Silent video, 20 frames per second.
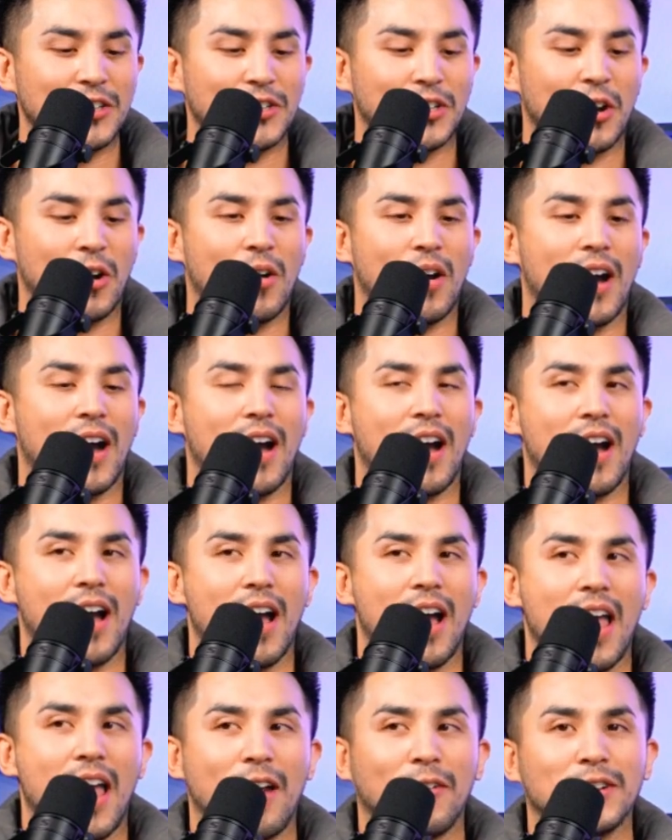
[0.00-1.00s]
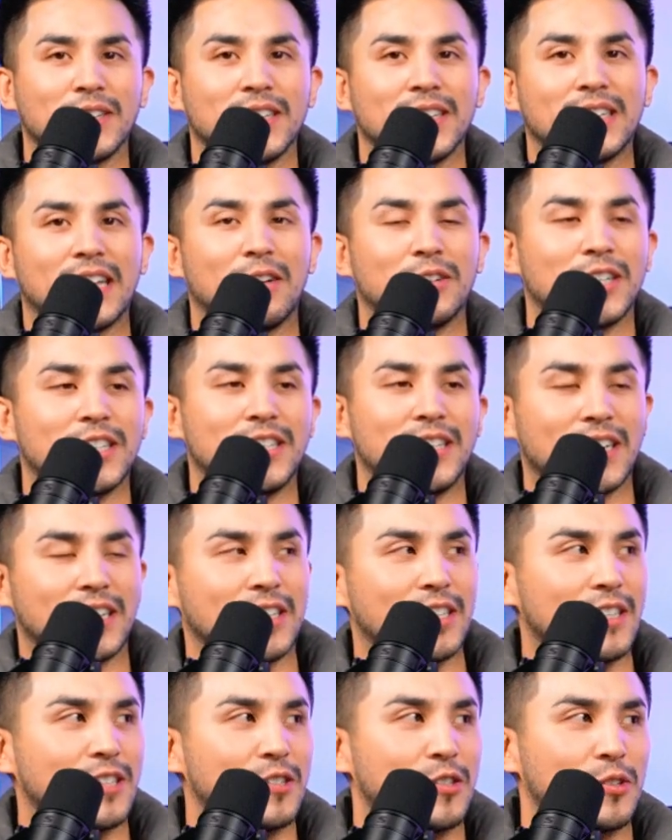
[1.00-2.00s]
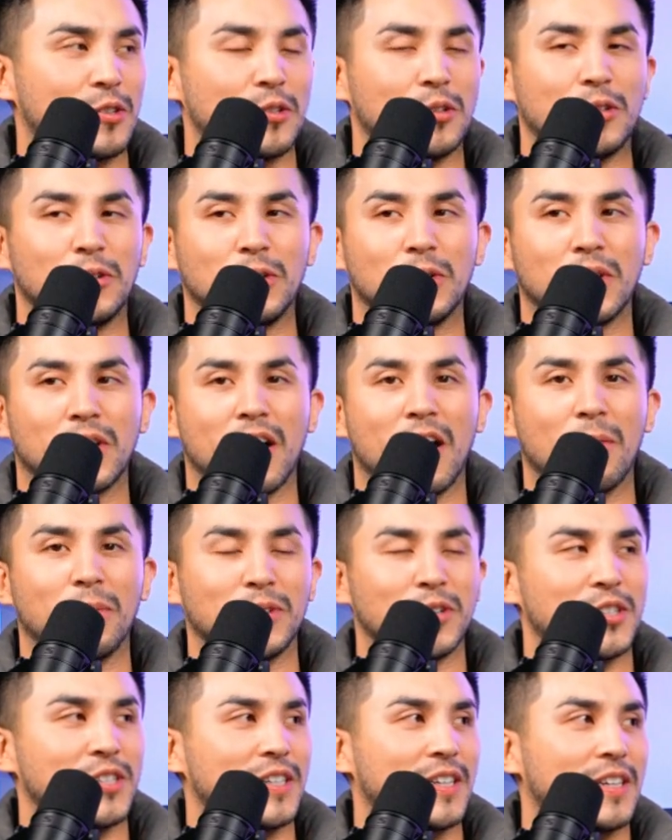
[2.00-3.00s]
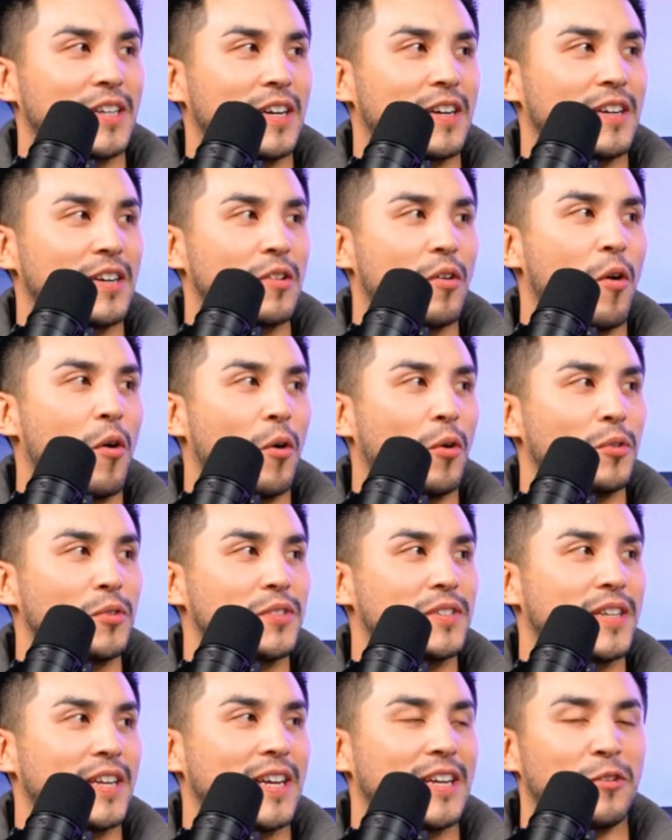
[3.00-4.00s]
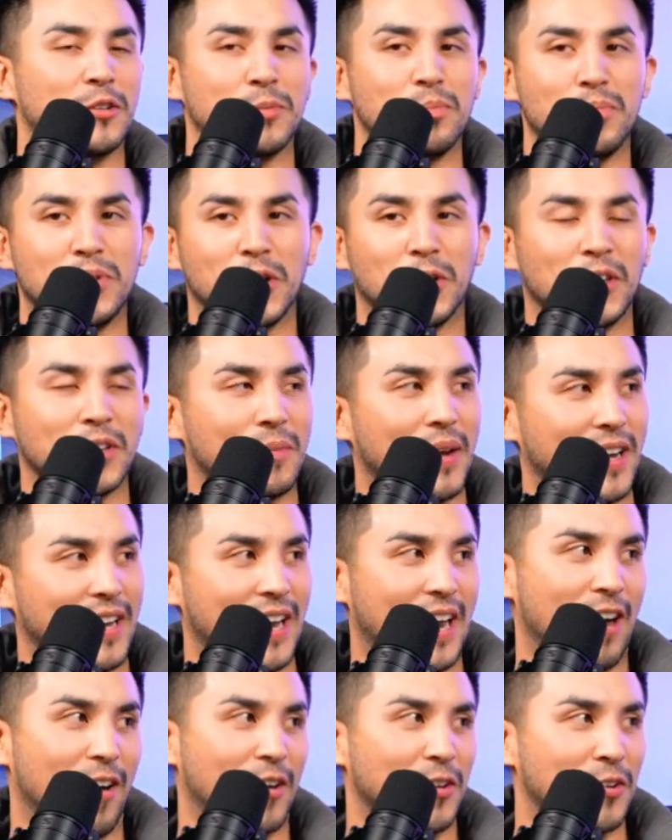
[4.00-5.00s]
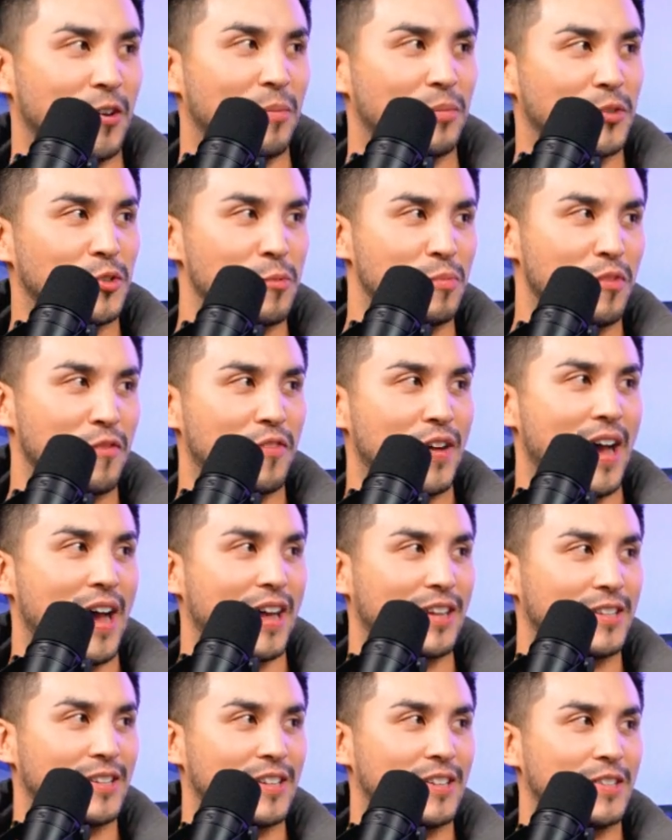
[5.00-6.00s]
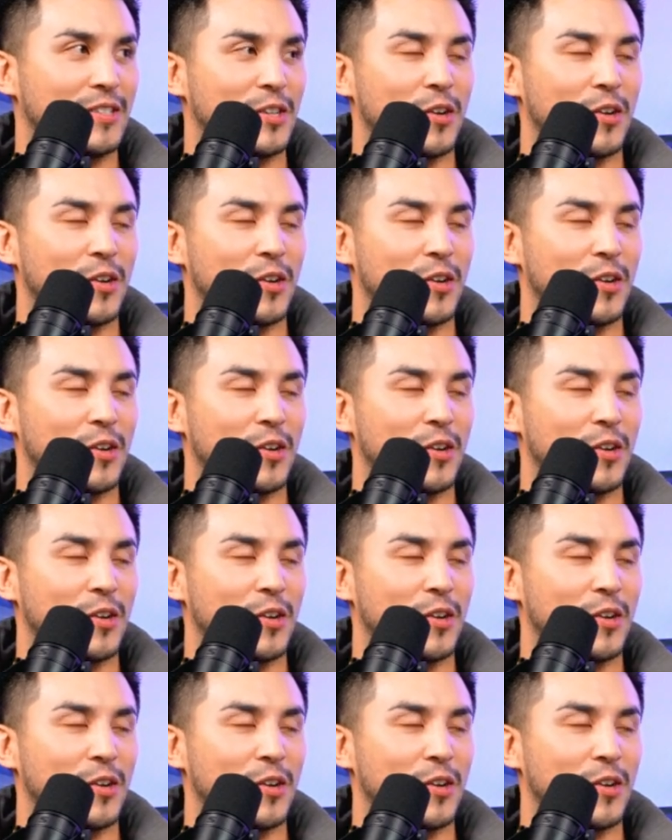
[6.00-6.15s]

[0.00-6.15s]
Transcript: So ever since that, I was addicted to accomplishing goals, and it was building my character up super fast.